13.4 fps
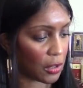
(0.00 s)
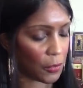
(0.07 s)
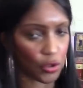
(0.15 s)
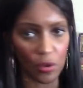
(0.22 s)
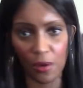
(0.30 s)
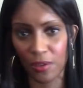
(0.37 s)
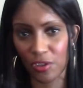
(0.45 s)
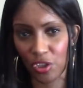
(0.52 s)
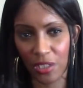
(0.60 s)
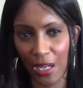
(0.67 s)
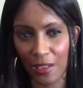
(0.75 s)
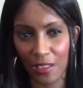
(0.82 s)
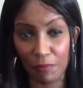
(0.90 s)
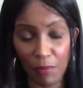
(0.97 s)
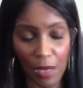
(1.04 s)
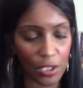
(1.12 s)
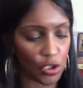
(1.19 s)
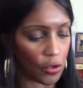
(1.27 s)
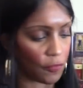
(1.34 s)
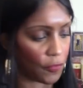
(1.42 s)
So we try and just get as
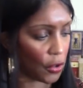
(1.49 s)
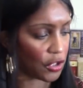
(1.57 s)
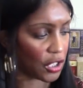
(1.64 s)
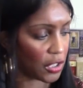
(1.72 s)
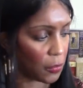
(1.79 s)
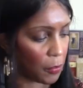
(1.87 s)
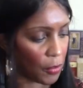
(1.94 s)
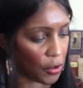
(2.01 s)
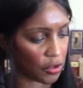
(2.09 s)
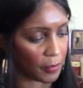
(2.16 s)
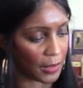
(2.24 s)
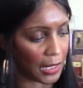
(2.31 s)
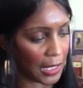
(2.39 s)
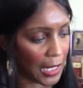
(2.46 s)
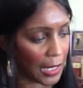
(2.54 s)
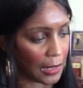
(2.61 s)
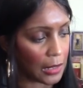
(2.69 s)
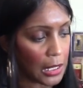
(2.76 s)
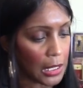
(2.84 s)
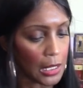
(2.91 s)
much advice as we possibly
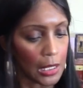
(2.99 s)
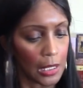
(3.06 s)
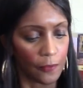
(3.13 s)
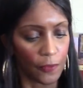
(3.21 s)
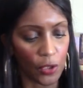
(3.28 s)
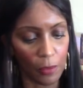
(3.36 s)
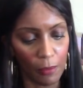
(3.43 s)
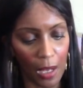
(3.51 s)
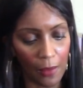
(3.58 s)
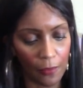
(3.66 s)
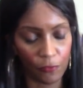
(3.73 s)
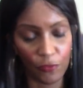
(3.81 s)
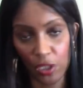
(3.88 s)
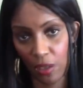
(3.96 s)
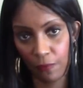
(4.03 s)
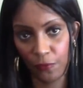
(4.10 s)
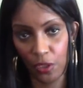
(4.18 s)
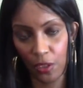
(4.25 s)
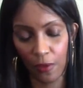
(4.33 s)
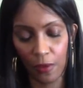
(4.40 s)
can for the month, for the
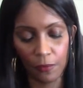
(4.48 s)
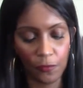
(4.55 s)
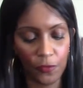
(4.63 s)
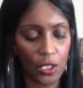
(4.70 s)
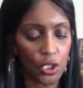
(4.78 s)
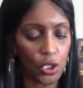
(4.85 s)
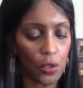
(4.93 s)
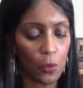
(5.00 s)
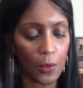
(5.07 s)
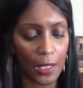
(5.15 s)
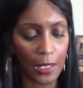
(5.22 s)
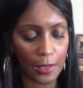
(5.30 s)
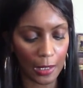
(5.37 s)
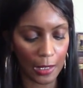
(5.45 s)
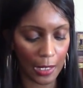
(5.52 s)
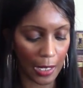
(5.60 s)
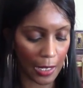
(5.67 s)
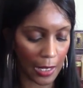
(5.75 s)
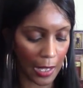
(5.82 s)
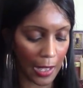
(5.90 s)
for the for the two weeks,
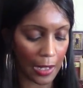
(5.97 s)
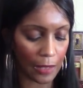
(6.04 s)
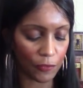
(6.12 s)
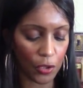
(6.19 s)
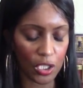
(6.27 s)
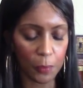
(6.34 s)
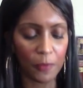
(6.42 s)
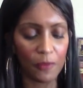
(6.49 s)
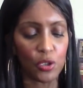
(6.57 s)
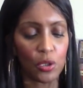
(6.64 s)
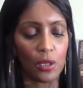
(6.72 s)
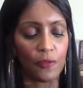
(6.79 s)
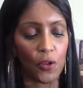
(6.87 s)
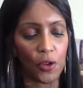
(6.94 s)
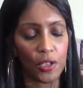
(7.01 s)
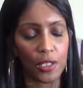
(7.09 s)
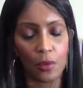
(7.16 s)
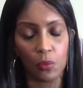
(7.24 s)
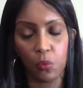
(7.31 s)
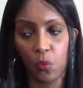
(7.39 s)
okay? And for your spiritual
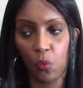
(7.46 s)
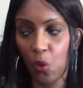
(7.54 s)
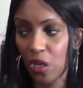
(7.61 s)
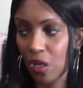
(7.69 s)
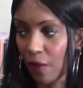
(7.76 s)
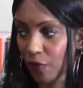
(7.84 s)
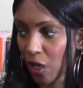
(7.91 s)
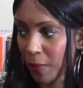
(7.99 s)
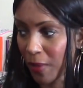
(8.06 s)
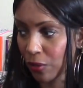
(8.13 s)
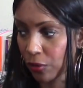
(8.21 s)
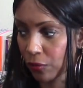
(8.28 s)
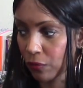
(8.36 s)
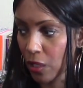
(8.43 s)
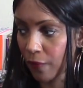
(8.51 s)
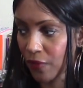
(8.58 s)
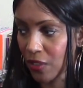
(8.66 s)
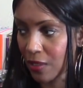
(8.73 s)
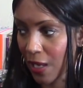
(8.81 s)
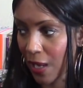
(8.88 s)
advice, one I've got about three of
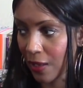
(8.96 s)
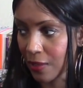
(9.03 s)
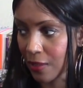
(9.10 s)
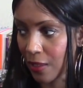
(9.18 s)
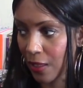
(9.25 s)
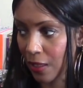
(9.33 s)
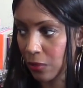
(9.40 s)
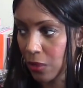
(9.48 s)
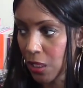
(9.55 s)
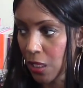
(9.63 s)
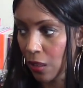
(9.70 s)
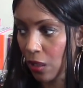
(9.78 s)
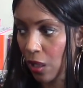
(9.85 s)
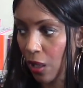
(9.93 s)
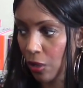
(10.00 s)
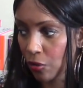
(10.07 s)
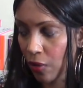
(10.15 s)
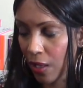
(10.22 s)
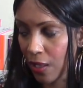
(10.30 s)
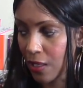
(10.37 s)
his decks now. Carl
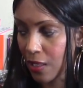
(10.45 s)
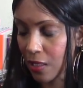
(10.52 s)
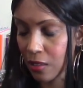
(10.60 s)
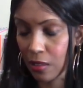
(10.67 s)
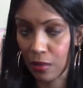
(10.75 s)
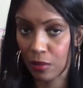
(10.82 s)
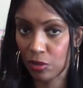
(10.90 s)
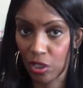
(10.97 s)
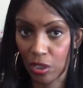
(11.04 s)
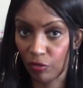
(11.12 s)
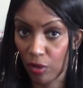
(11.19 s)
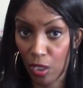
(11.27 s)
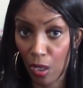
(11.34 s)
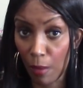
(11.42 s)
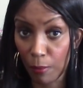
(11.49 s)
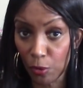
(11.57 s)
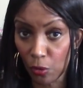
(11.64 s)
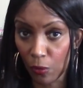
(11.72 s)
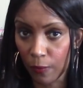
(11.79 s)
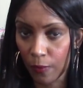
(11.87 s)
Gray, he is just
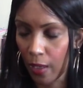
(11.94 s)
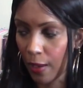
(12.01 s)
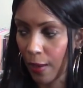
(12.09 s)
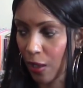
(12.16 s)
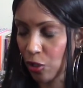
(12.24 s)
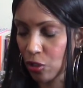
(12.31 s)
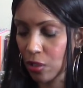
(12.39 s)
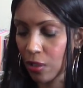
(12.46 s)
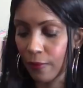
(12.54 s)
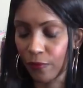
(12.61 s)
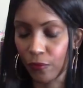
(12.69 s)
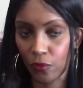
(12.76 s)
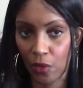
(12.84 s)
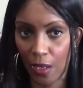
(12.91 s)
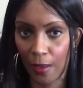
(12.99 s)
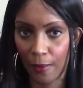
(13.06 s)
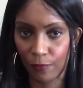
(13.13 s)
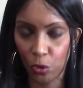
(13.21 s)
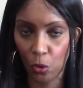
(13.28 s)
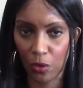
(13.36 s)
phenomenal. Uh, I used to love
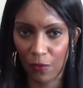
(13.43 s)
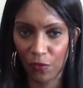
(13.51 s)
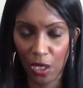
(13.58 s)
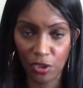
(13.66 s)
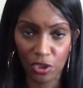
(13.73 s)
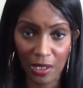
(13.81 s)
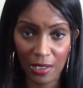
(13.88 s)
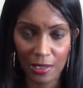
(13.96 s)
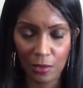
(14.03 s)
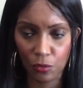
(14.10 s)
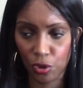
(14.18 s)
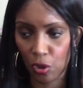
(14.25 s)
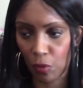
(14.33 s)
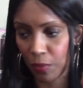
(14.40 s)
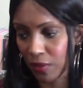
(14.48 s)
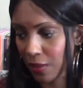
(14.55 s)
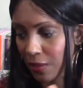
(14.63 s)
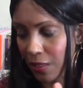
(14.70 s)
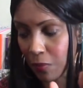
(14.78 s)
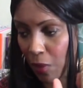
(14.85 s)
uh, Doreen Version, I still do, but
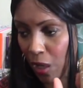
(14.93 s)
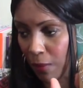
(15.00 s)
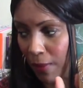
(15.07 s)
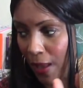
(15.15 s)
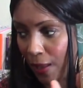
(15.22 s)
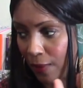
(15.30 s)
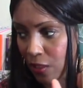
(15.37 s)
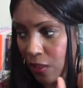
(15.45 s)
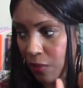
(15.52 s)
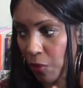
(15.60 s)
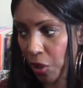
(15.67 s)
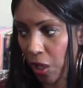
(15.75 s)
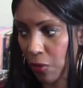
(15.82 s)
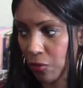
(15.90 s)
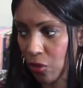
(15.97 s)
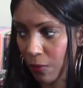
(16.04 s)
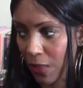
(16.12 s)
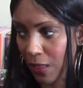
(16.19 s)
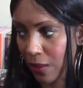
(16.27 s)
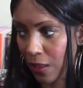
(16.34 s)
this is my man. This is my
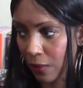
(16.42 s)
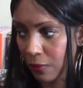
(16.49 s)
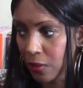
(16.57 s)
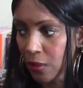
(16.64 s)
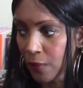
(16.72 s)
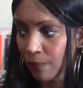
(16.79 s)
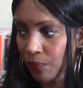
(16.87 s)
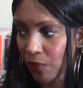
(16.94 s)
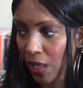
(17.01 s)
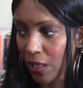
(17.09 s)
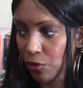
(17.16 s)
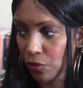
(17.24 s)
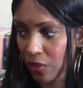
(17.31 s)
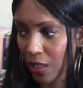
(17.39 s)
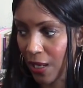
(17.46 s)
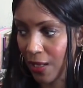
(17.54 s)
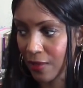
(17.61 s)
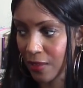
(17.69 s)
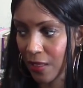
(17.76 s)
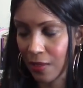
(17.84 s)
go-to man now. Angels and
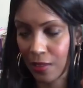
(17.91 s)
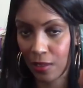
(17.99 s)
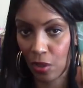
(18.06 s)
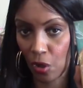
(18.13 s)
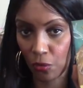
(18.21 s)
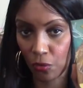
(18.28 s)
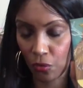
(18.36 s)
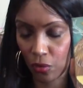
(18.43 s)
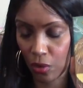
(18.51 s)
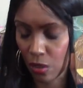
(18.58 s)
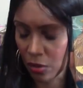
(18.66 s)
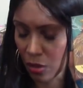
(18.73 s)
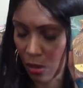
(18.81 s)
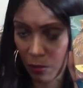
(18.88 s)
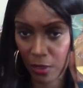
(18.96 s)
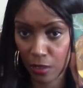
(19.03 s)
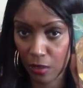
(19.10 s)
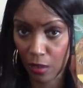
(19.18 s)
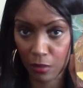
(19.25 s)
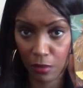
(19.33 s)
Ancestors Oracle Cards, oh my
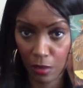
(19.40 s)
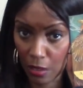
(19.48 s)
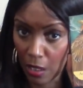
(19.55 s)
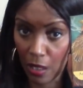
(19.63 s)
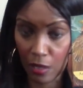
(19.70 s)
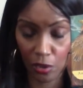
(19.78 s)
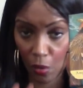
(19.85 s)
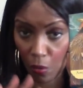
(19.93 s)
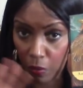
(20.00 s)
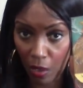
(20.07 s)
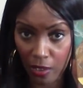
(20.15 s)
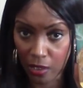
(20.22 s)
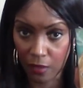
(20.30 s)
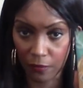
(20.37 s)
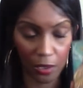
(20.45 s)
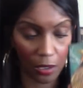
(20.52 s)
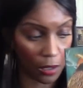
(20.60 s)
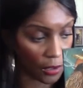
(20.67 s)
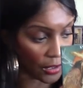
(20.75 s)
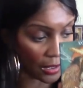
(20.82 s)
God. And the quality of the
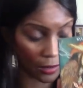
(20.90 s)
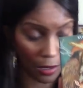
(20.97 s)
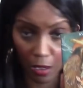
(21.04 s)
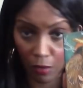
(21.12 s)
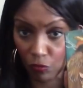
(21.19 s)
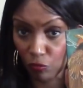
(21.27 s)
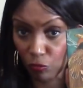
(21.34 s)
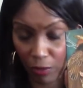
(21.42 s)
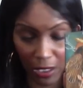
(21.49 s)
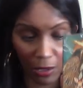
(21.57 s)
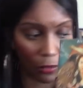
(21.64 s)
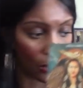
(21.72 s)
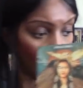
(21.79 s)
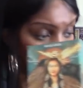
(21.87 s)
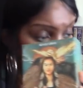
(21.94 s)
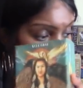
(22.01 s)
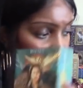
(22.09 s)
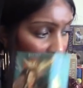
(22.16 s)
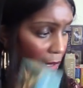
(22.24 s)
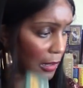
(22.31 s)
cards is unreal,
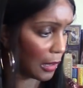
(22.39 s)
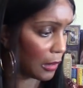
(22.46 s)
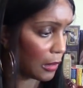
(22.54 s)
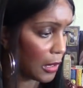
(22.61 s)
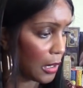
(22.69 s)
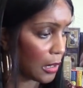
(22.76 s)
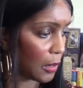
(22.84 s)
amazing.